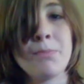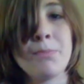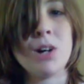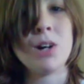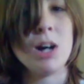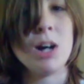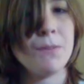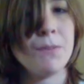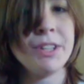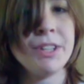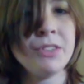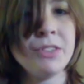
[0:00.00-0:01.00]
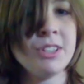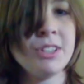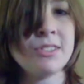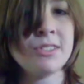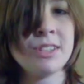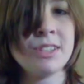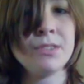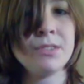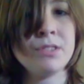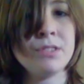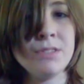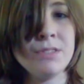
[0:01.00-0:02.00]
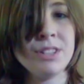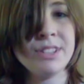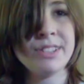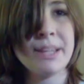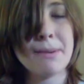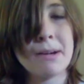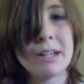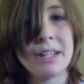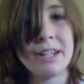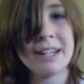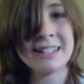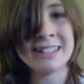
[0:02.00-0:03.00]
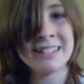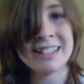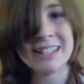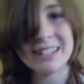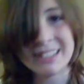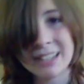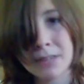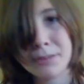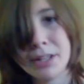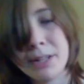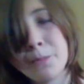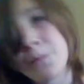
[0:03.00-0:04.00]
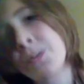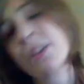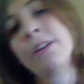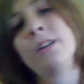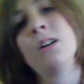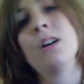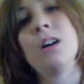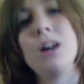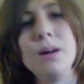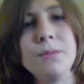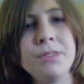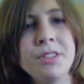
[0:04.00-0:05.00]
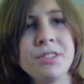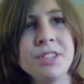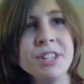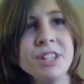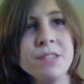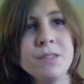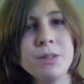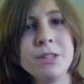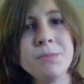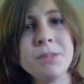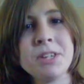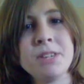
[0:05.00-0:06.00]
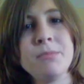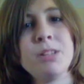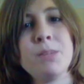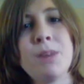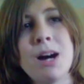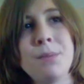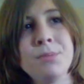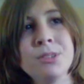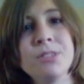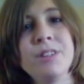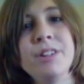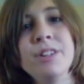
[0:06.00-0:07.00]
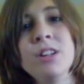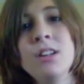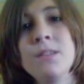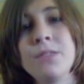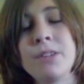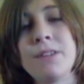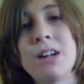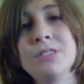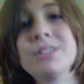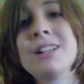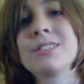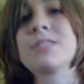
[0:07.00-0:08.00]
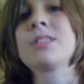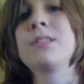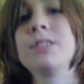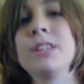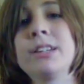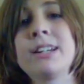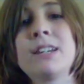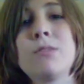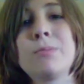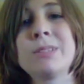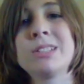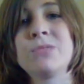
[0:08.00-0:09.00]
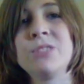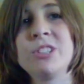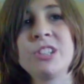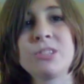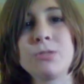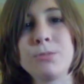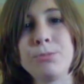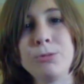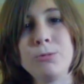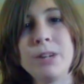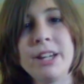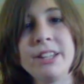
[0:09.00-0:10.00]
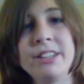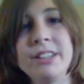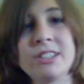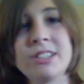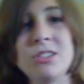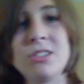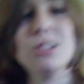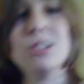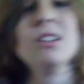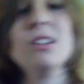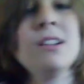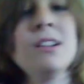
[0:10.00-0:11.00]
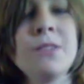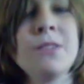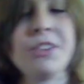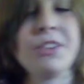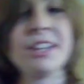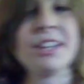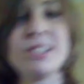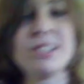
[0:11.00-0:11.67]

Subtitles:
But the DVDs, even though DVDs came out in 1997, Disney DVD became really popular, and around 2007 they kind of replaced VHS with Blu-ray, and that's all the thing.